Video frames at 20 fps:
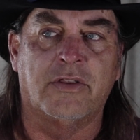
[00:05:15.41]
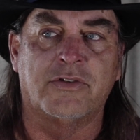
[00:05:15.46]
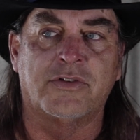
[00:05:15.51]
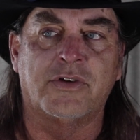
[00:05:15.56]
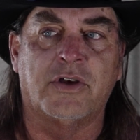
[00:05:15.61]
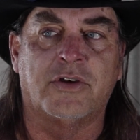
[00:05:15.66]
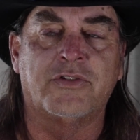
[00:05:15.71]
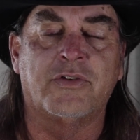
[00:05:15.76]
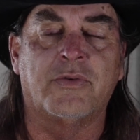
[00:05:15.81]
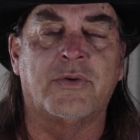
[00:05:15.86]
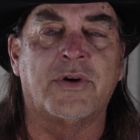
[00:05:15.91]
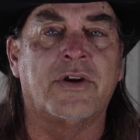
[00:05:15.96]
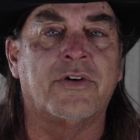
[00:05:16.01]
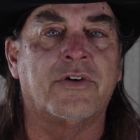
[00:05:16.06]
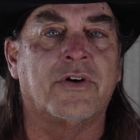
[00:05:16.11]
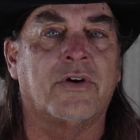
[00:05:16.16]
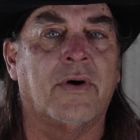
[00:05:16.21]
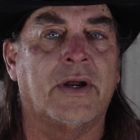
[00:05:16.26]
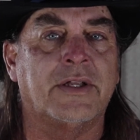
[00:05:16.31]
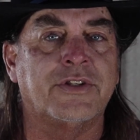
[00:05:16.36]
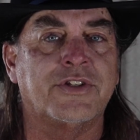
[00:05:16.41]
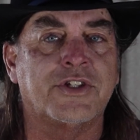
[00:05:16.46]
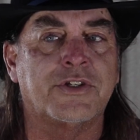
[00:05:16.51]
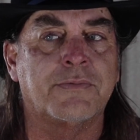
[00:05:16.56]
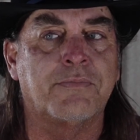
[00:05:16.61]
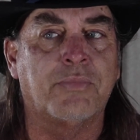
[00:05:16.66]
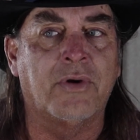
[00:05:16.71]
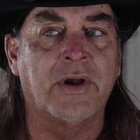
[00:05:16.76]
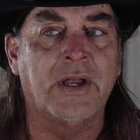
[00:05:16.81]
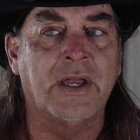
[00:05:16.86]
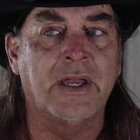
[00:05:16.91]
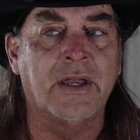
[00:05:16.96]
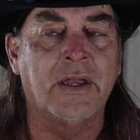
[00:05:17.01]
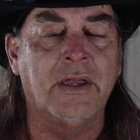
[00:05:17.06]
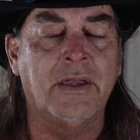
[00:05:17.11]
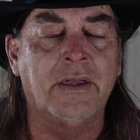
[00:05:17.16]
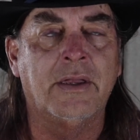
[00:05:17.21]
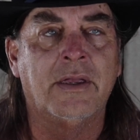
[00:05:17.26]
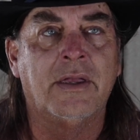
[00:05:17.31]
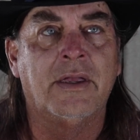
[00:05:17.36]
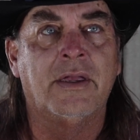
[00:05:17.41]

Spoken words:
There's also an underground spring.